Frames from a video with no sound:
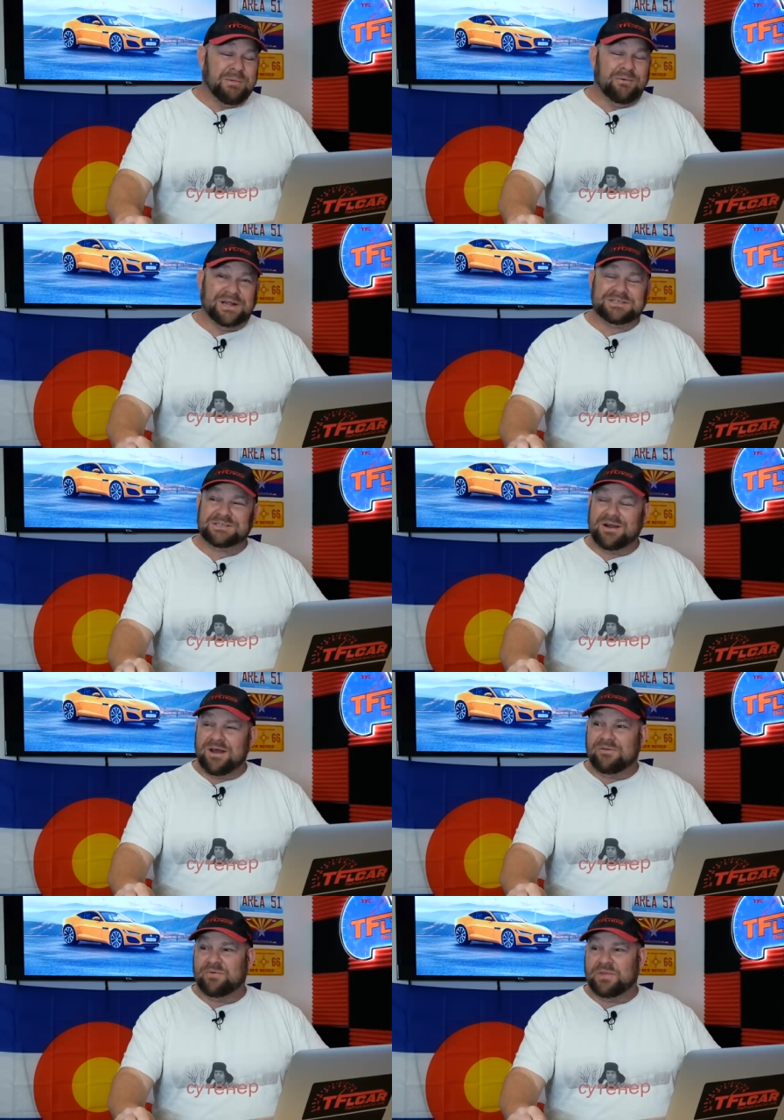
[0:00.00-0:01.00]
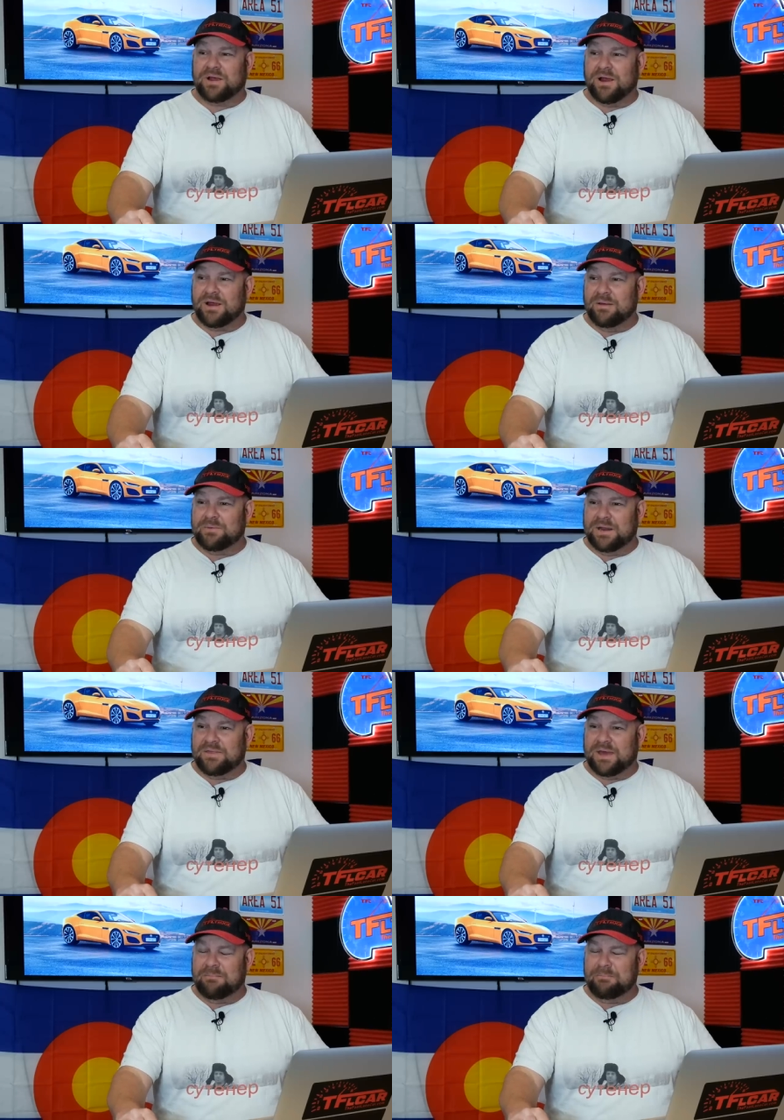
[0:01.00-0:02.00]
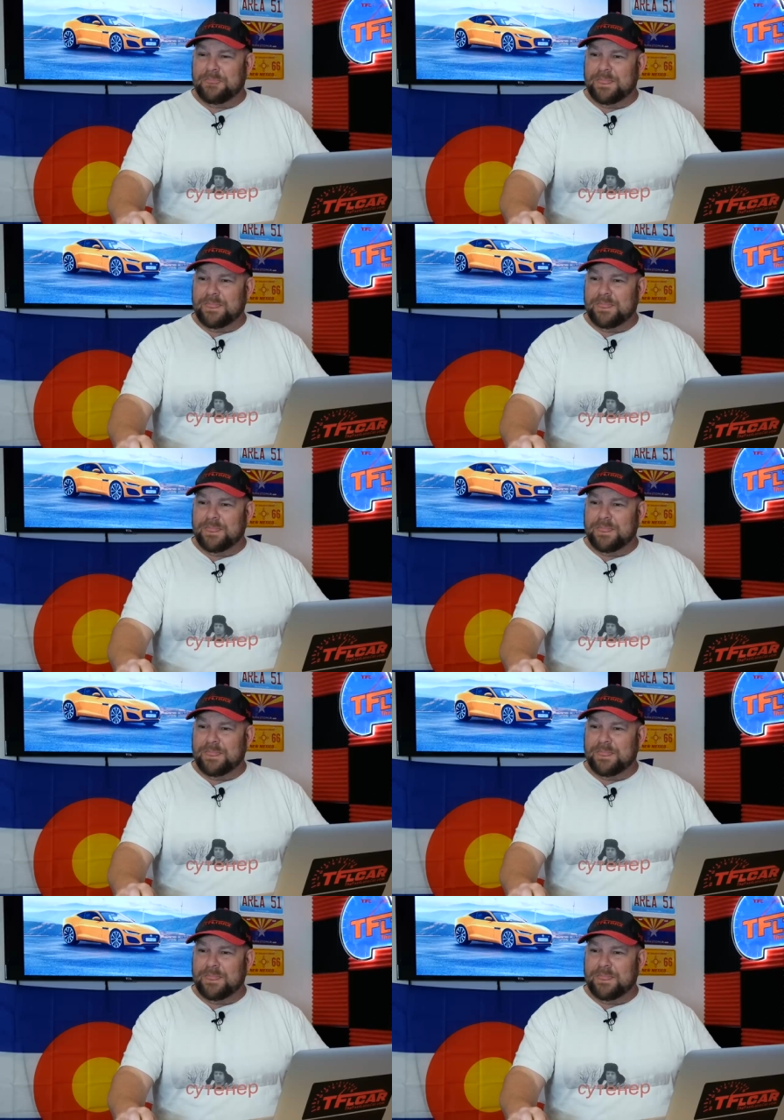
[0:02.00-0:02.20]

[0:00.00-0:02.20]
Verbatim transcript: But let's start off with a car company that,